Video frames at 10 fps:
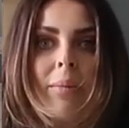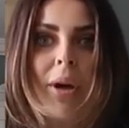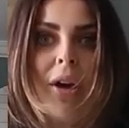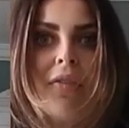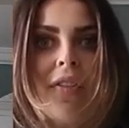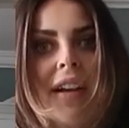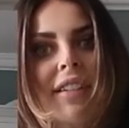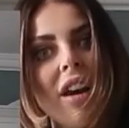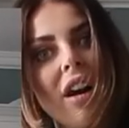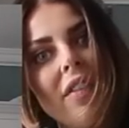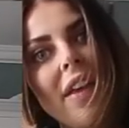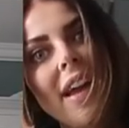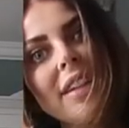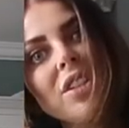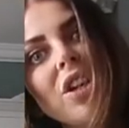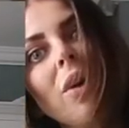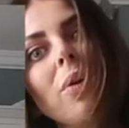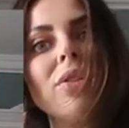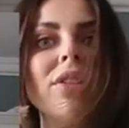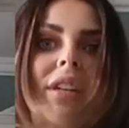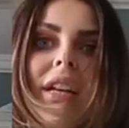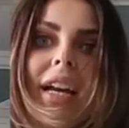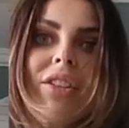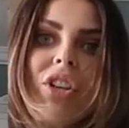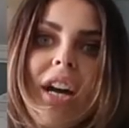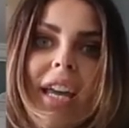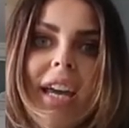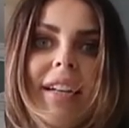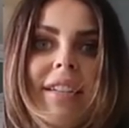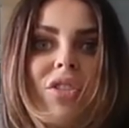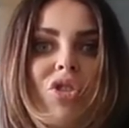perfect are they to go under like jackets,